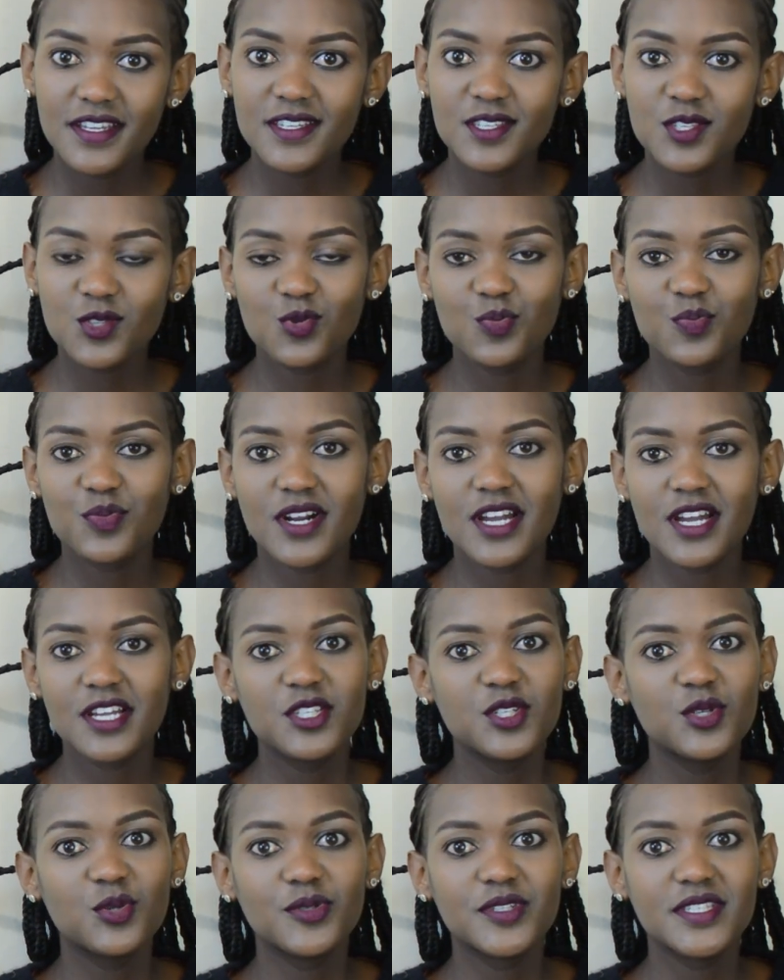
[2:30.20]
is to
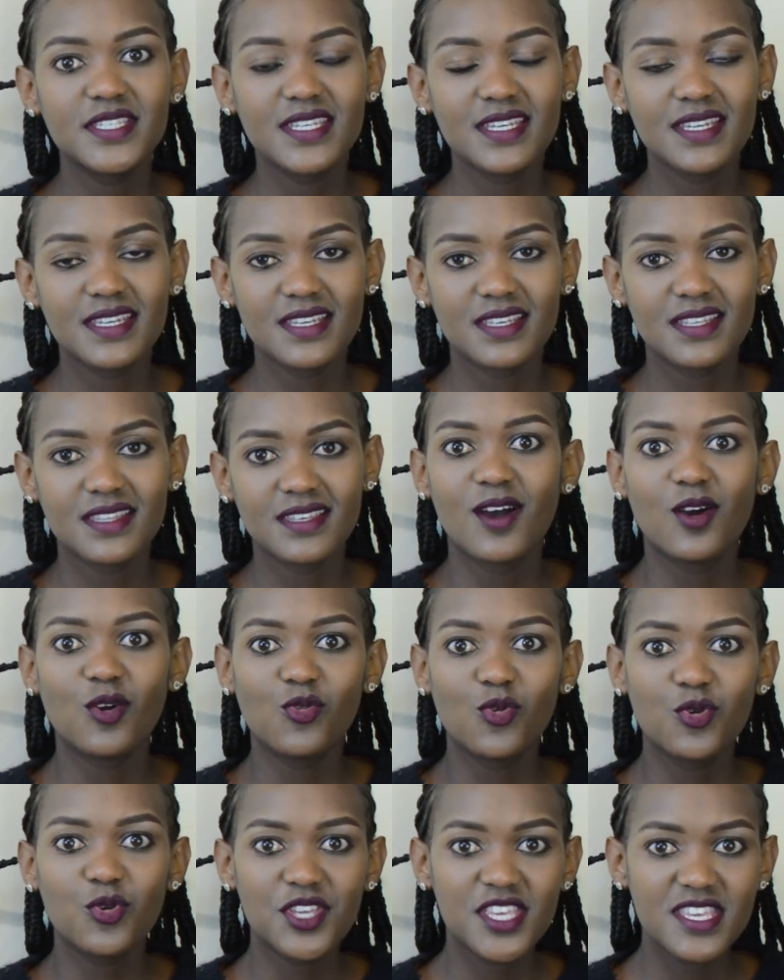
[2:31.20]
brush your teeth.
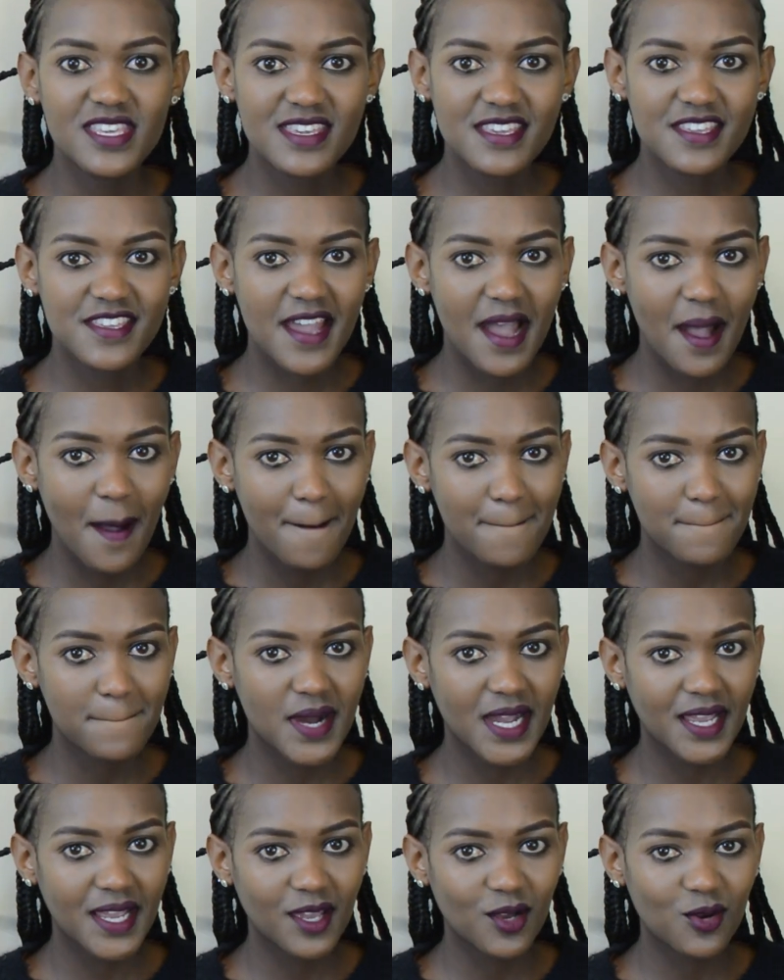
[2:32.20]
Gokinya
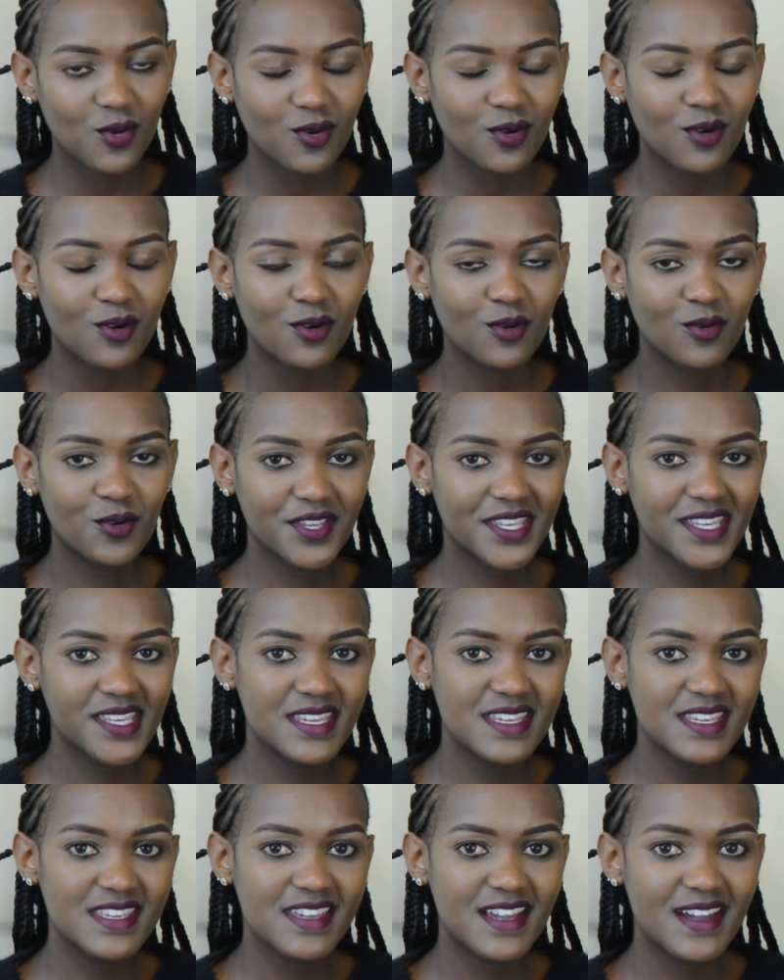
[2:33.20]
magego.
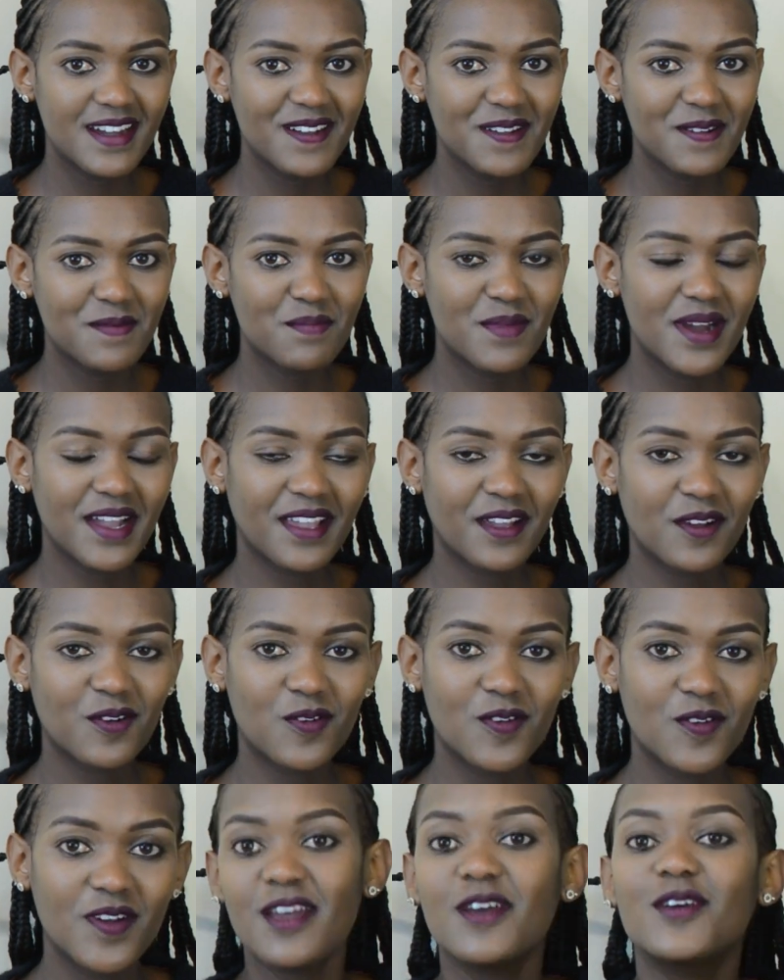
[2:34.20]
Gokinya
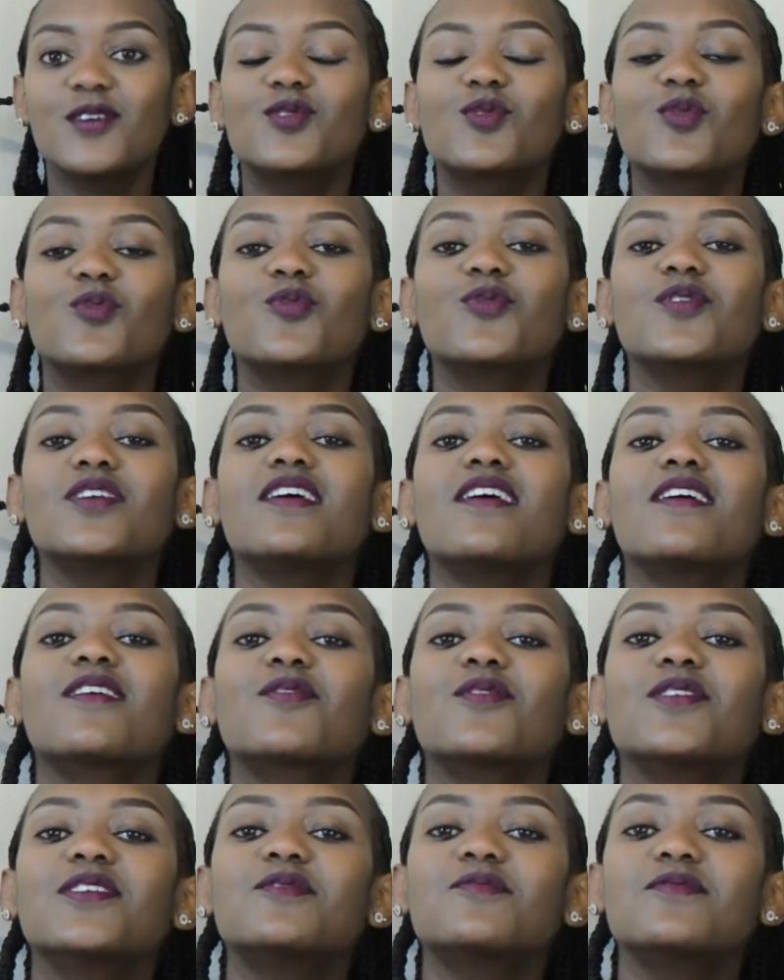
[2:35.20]
magego. So we
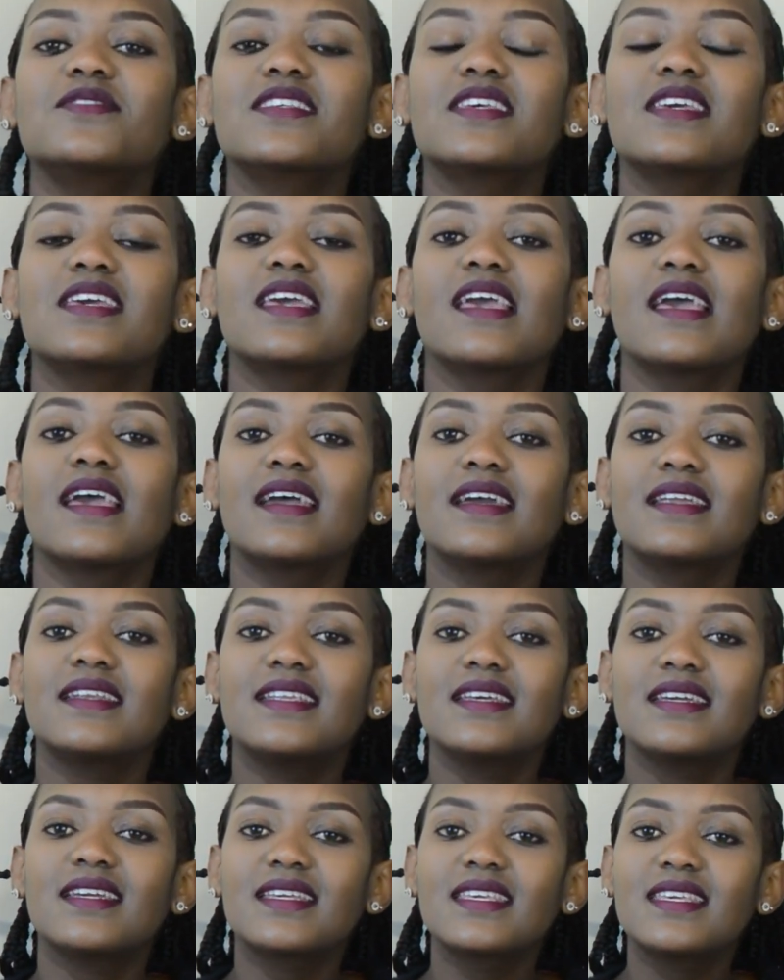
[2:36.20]
are going to say
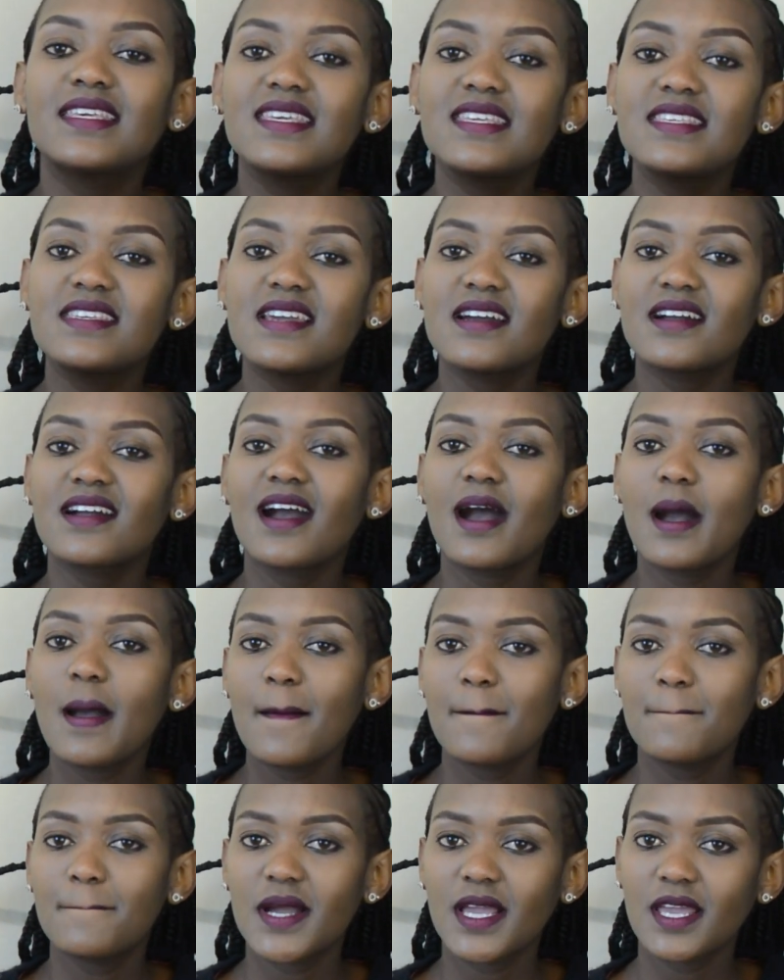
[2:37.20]
de
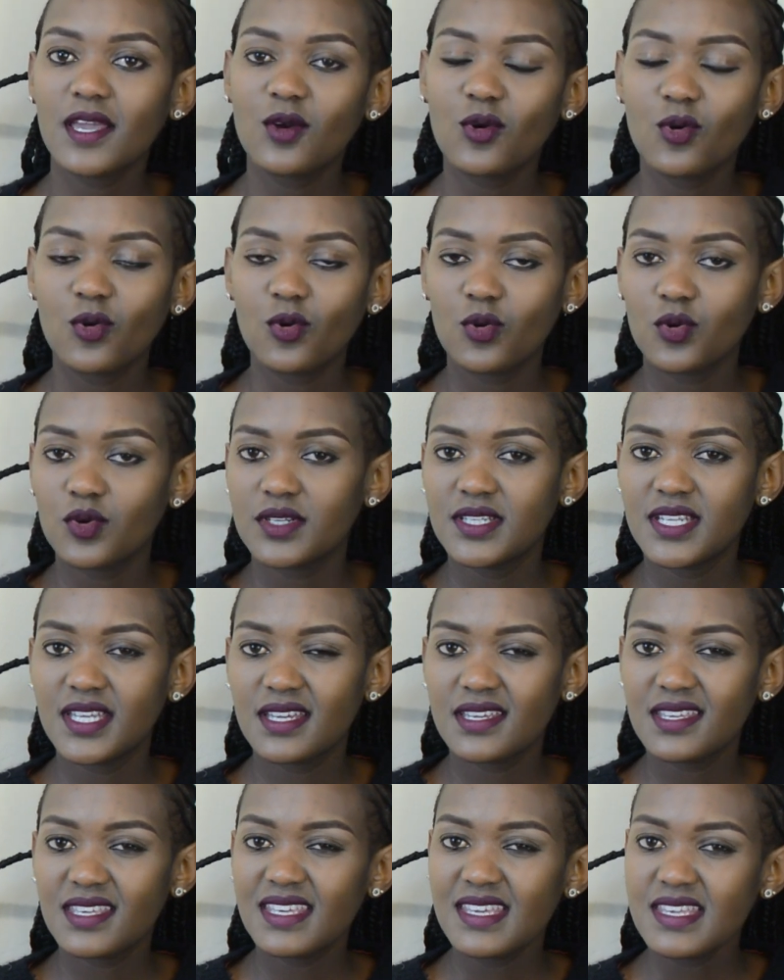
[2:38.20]
kinyaga magego.
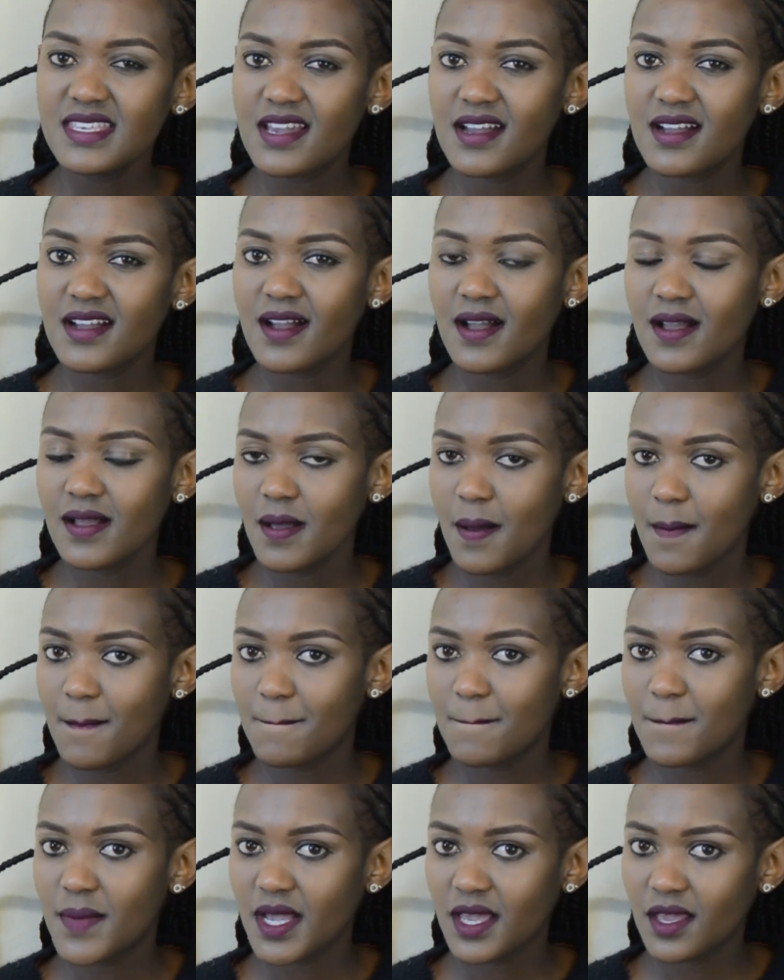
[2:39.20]
De kinyaga
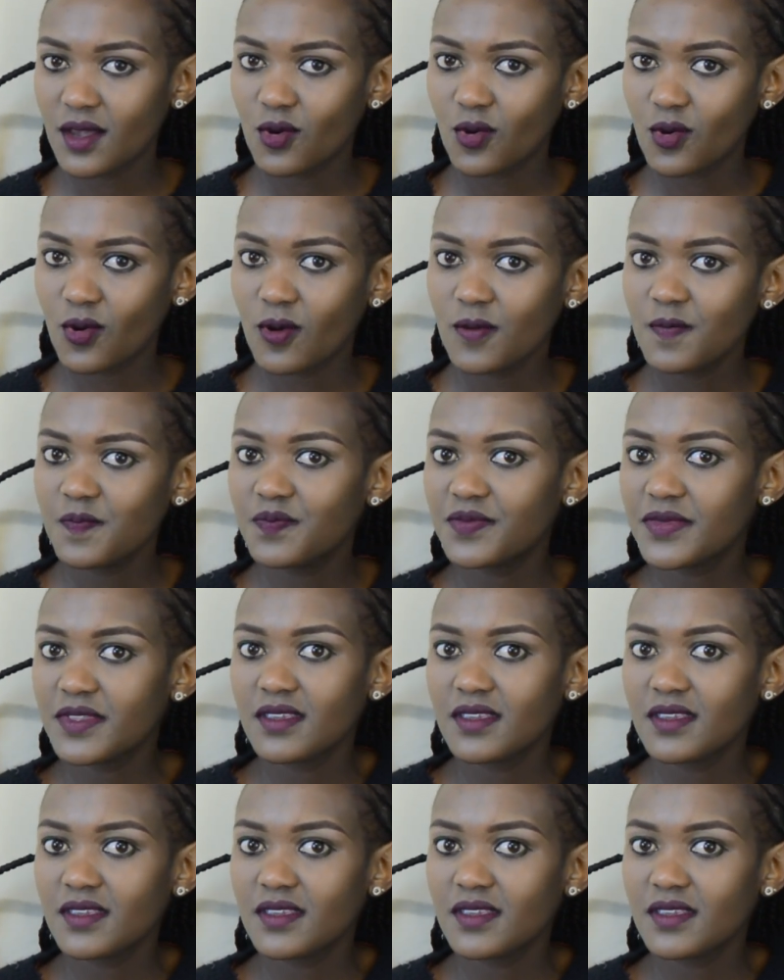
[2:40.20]
magego.